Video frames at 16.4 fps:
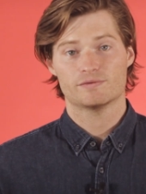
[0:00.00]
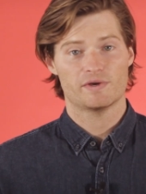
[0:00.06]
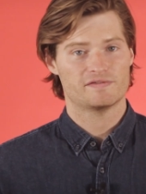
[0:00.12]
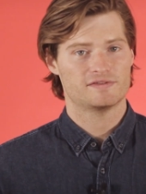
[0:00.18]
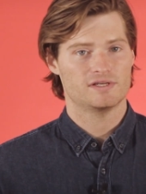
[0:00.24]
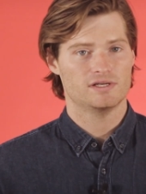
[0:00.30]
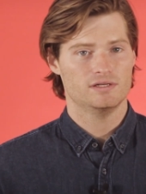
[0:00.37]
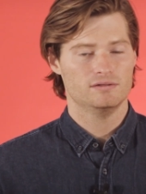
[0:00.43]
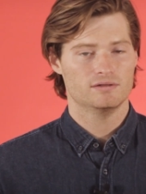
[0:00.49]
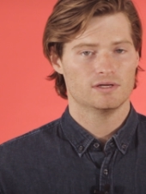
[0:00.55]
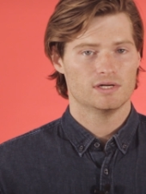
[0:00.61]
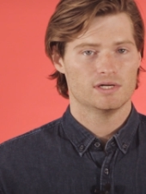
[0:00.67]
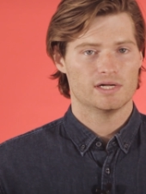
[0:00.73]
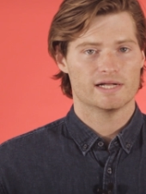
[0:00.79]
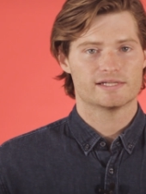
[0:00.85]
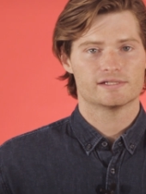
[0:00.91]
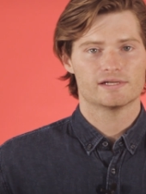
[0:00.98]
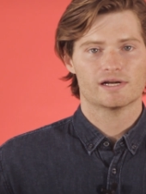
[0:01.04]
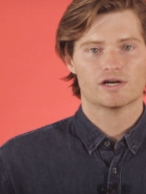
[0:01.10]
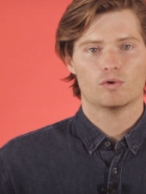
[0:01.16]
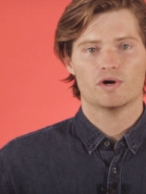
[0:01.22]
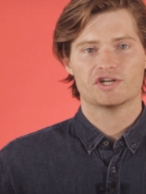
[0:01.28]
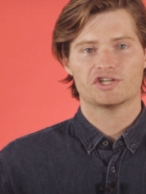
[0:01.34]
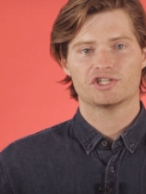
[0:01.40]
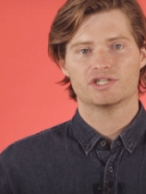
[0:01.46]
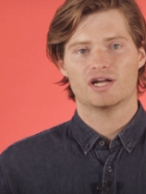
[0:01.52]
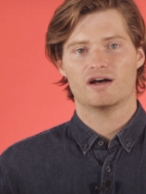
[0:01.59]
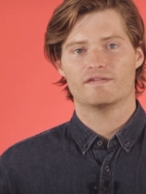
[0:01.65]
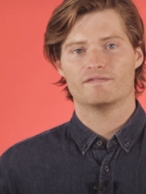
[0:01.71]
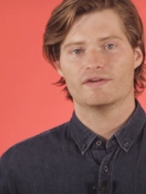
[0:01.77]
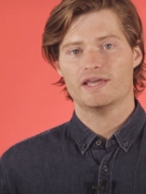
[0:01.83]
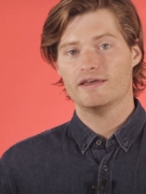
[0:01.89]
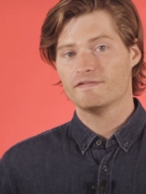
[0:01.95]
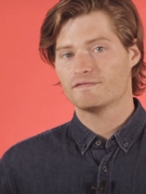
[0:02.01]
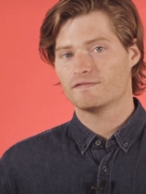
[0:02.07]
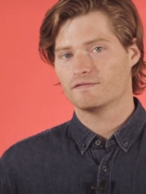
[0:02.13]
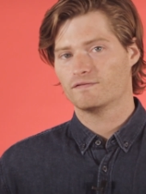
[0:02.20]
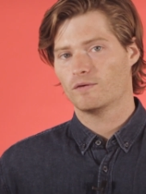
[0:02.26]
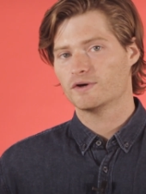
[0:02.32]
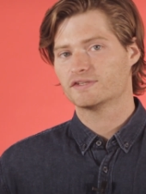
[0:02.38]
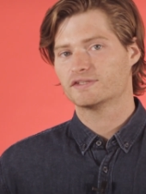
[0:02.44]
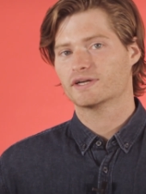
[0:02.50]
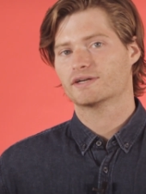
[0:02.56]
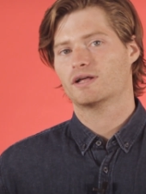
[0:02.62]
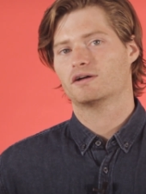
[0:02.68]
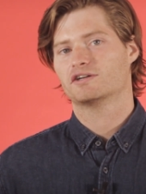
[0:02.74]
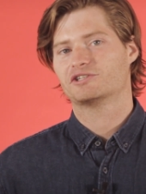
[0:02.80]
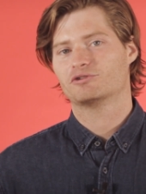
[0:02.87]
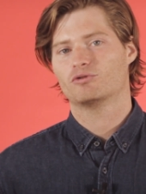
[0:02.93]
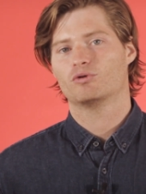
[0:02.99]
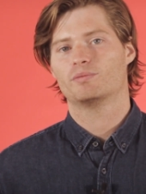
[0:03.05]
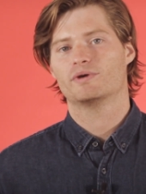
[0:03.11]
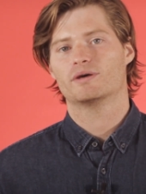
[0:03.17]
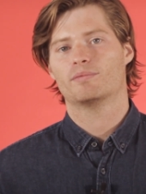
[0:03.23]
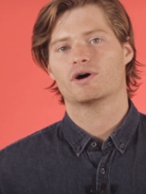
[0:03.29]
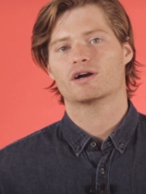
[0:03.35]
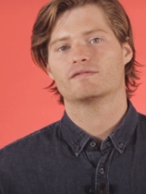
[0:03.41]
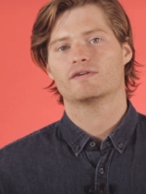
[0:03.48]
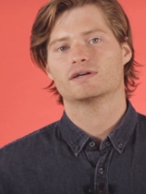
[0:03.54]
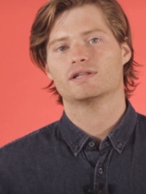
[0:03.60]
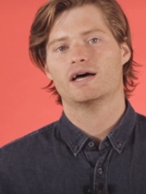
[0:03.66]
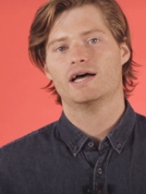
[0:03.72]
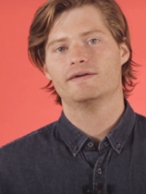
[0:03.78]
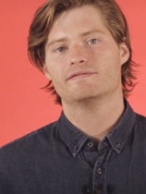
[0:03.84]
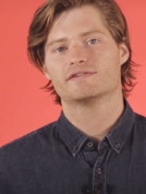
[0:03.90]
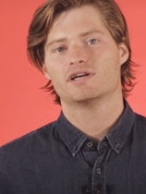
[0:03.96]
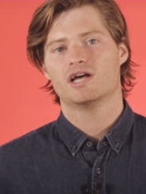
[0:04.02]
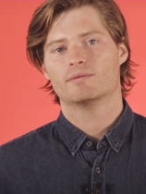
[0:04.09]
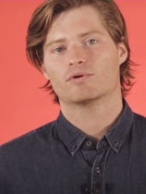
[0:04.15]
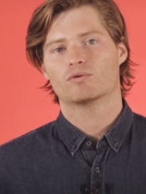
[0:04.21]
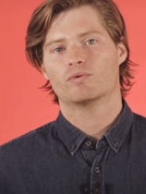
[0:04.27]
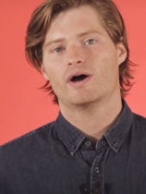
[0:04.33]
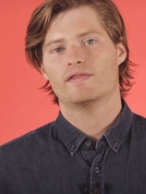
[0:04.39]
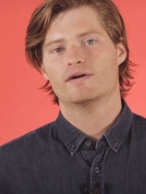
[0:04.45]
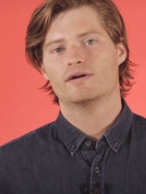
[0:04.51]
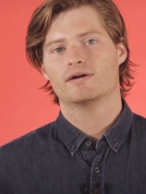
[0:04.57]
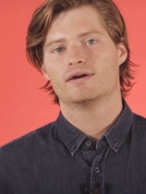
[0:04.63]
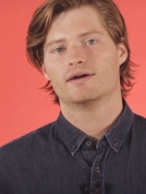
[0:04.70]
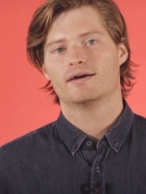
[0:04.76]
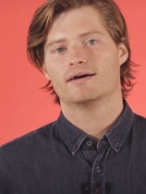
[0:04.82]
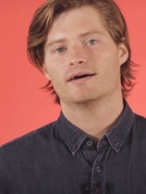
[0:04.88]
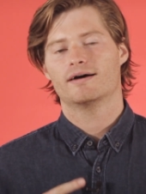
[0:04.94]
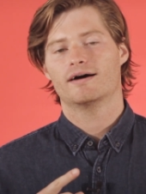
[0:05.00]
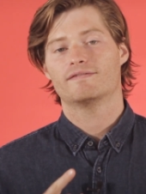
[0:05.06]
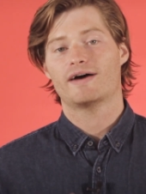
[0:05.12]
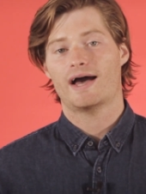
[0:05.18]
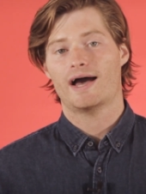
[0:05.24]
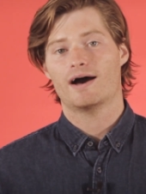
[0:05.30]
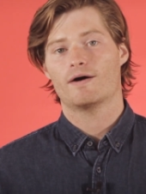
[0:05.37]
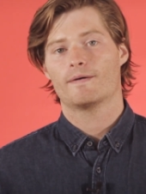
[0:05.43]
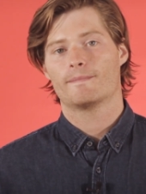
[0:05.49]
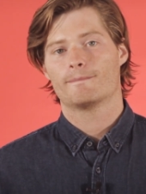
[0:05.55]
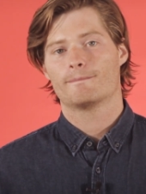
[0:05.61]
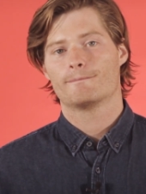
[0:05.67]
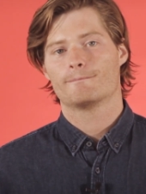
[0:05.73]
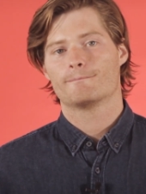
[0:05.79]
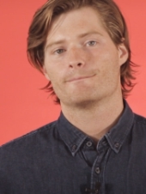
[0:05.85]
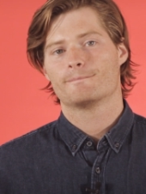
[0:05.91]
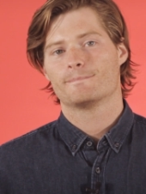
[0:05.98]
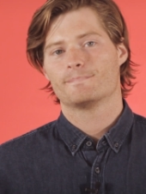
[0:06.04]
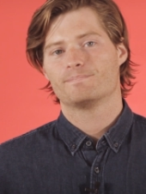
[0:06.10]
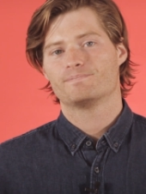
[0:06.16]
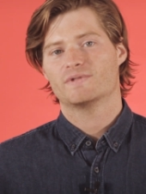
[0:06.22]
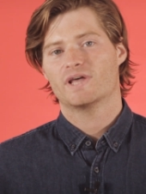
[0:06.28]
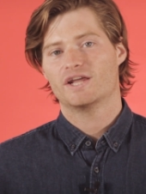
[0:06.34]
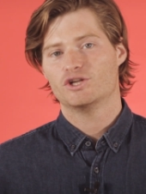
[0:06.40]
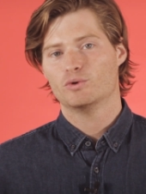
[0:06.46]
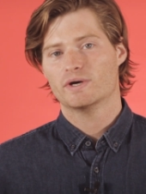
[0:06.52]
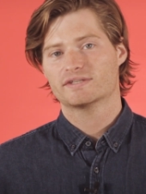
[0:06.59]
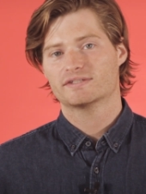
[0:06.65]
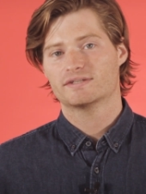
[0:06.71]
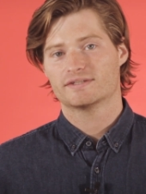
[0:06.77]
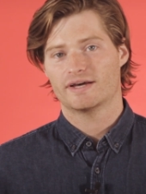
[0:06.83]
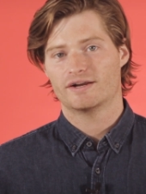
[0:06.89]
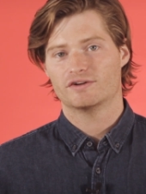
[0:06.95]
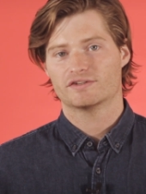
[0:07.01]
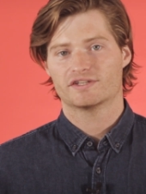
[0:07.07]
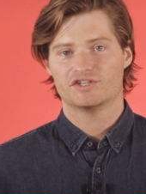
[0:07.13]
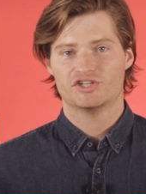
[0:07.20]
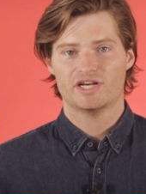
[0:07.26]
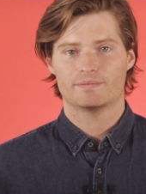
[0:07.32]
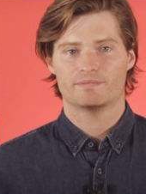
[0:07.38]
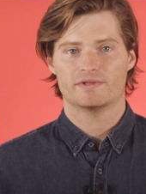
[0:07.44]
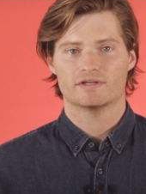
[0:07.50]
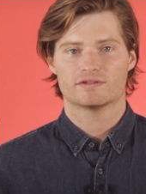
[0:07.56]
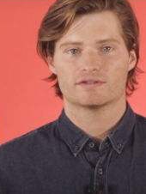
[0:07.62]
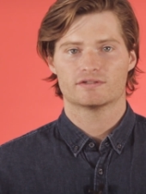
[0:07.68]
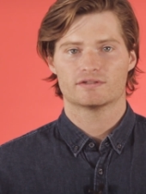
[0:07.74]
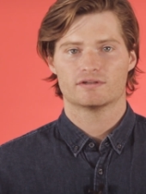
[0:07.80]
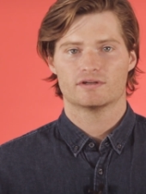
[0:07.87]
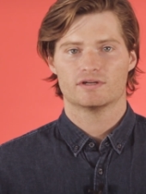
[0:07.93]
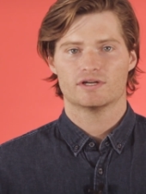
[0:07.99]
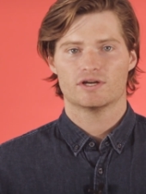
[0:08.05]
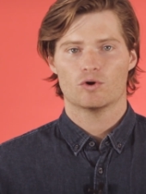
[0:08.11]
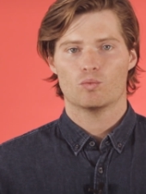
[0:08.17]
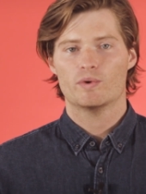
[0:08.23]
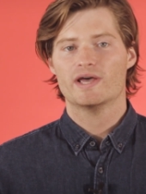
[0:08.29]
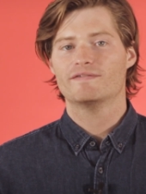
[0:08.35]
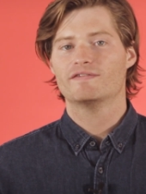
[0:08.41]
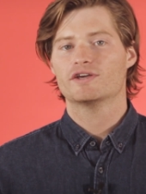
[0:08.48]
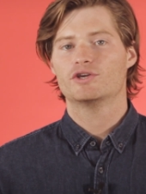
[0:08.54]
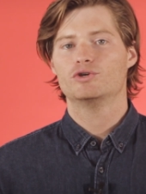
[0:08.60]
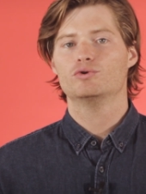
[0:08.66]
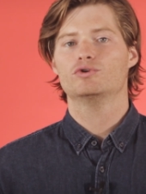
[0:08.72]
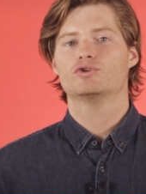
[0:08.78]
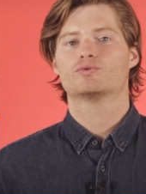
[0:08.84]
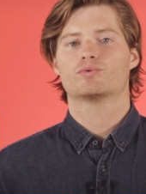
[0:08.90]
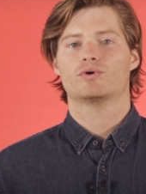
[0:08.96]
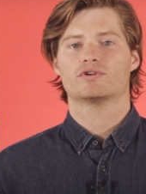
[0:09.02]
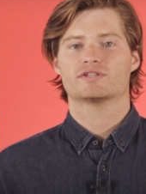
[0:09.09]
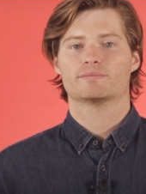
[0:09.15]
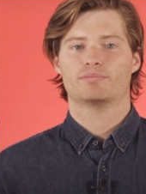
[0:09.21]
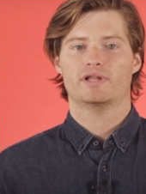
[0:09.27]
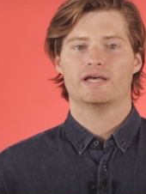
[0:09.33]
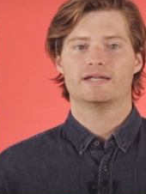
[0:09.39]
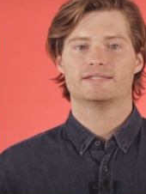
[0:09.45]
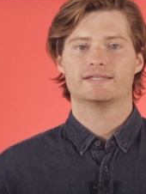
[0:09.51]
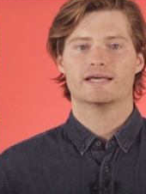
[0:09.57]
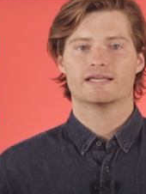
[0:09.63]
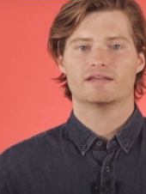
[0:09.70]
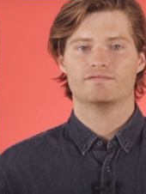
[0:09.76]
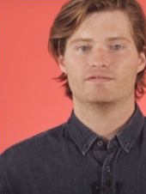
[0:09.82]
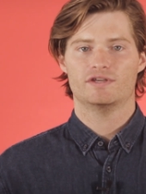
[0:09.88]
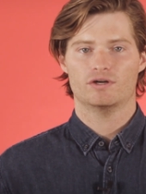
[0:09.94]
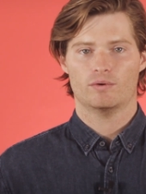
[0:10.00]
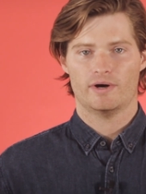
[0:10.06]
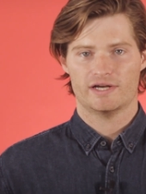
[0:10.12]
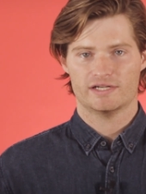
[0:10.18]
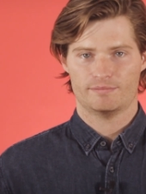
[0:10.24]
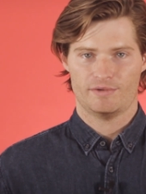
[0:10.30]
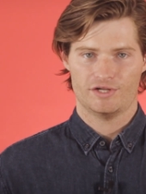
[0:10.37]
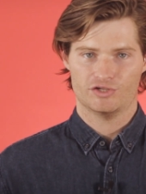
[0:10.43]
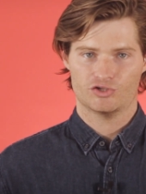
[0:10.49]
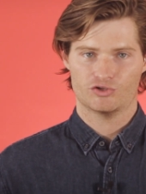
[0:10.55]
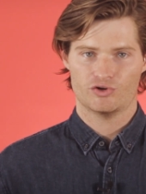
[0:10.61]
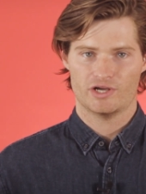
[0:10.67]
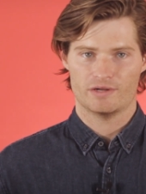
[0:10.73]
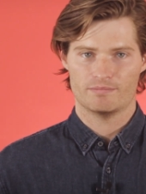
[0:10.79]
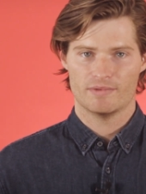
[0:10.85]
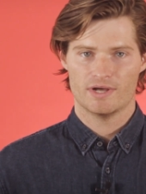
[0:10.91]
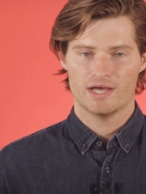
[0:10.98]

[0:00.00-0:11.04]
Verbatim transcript: we have seen, it's not a question of if voice technology will be a part of our lives, but rather of how. And UX designers can shape this. We have a huge role to play in taking VUIs mainstream